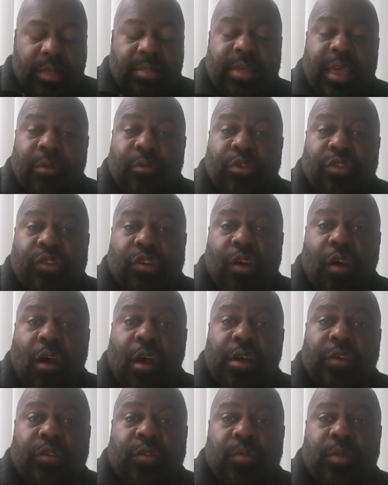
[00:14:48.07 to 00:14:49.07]
They were
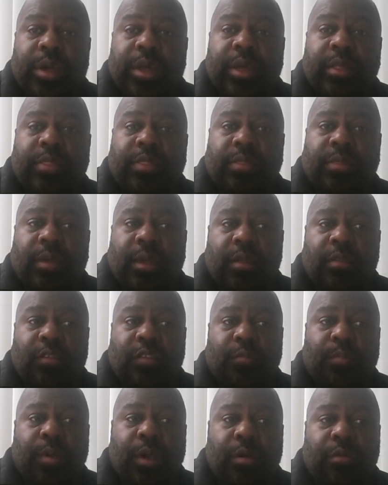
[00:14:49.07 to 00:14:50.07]
charged with
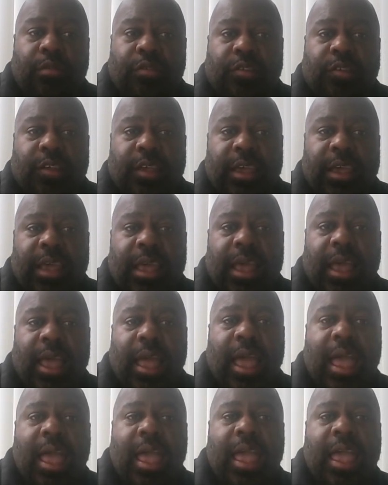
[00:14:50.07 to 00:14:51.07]
conspiracy
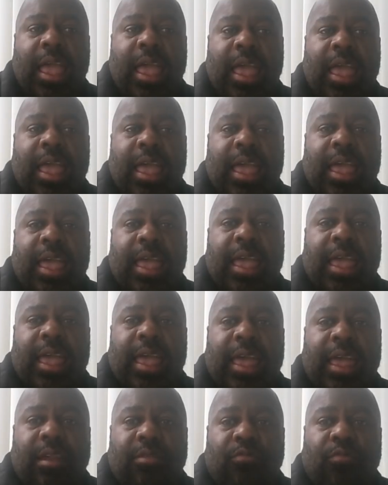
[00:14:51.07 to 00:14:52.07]

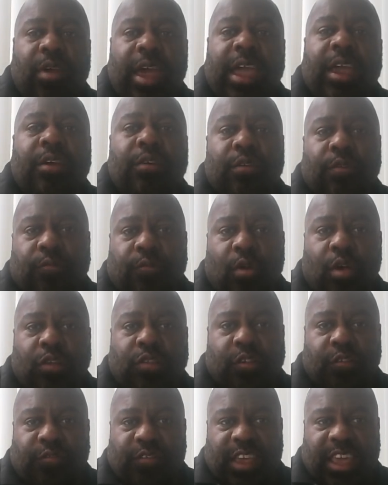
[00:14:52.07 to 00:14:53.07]
and record
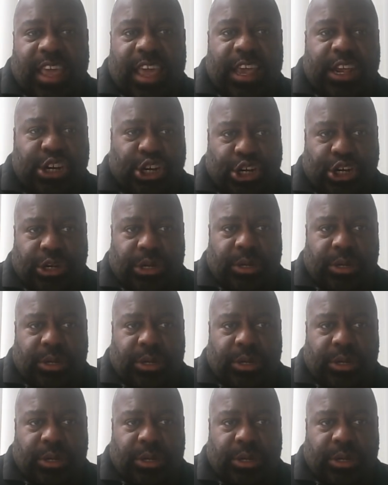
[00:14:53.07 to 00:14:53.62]
falsification.